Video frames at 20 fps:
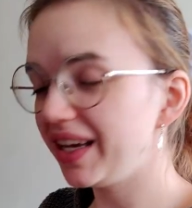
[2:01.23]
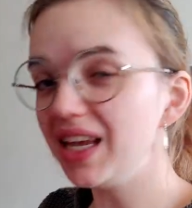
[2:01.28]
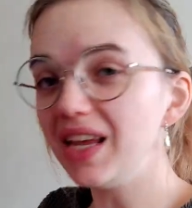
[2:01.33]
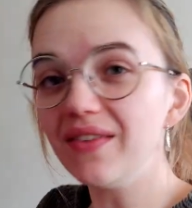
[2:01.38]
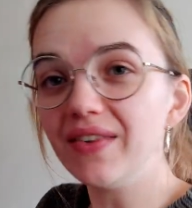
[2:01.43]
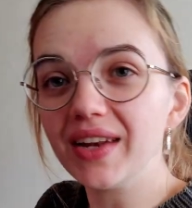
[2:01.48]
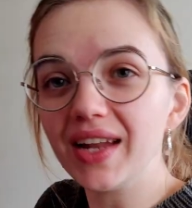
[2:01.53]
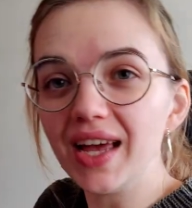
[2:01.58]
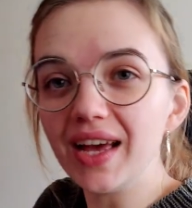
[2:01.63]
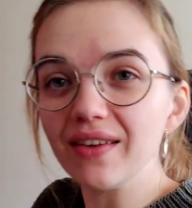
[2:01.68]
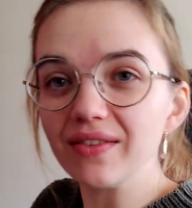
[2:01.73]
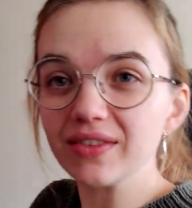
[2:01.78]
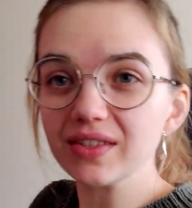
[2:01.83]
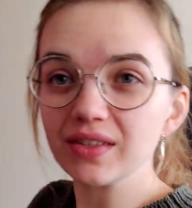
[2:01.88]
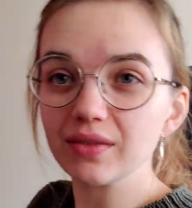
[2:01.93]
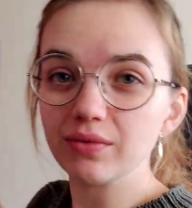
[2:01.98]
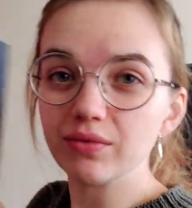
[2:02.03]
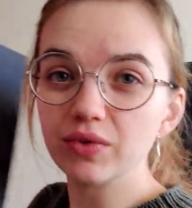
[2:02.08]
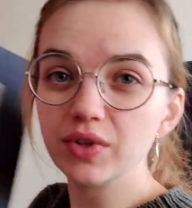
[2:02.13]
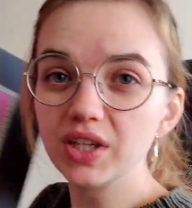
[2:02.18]
even have
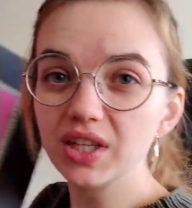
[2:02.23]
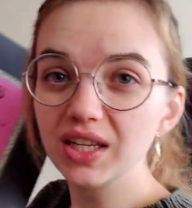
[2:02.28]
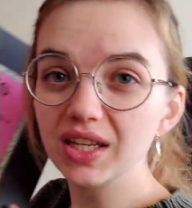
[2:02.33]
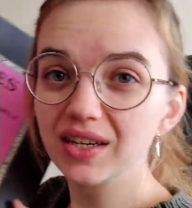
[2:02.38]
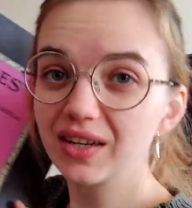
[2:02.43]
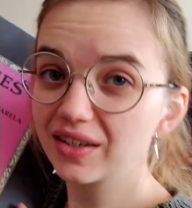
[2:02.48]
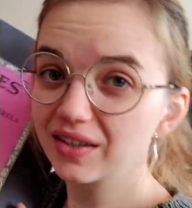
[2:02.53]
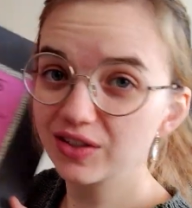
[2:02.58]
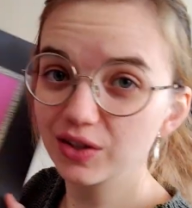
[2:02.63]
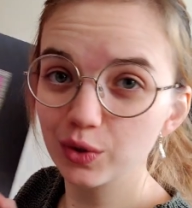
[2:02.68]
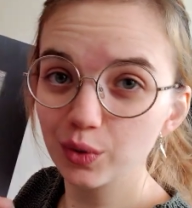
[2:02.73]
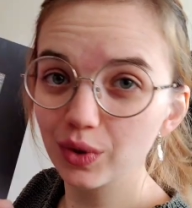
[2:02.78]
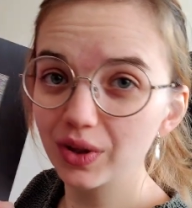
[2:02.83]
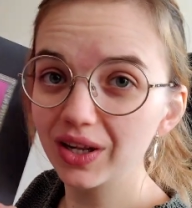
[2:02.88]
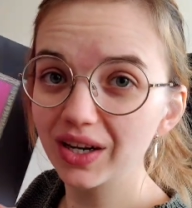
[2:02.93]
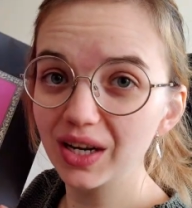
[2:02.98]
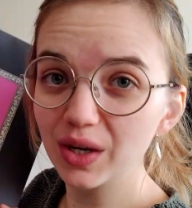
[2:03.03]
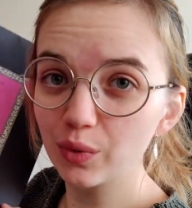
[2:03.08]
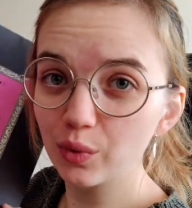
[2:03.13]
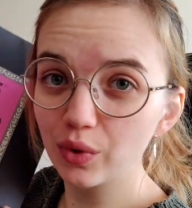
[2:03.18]
some really nice
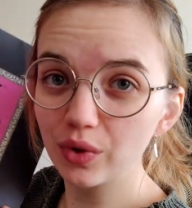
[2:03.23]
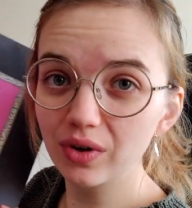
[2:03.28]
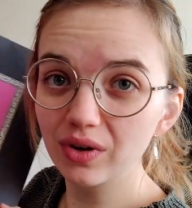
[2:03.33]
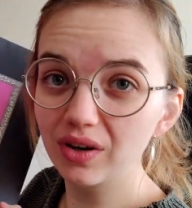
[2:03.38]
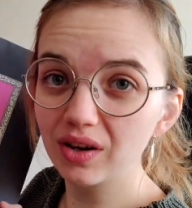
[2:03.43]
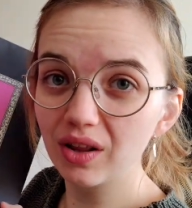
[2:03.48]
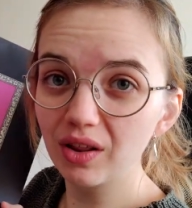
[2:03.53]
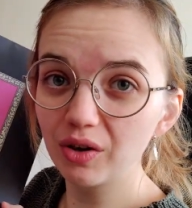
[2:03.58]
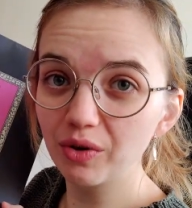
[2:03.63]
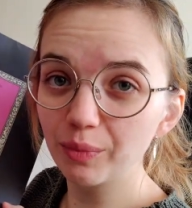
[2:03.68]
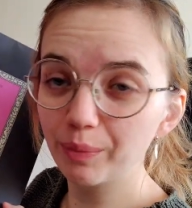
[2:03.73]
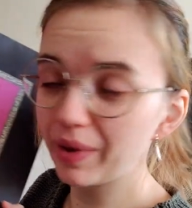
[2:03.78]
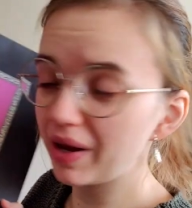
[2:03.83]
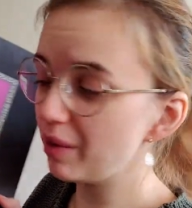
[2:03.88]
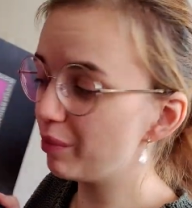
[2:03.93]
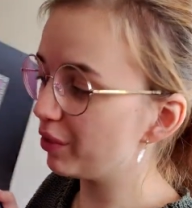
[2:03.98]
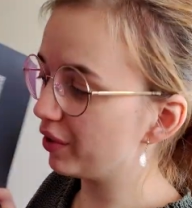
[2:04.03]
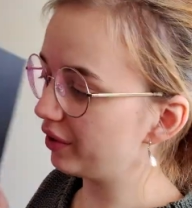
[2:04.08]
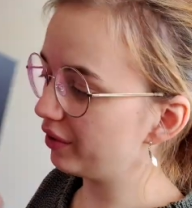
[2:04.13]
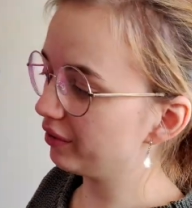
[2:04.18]
quality watercolor
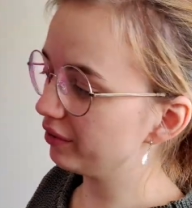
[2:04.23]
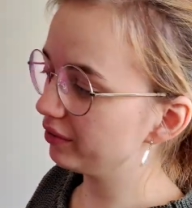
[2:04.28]
paper,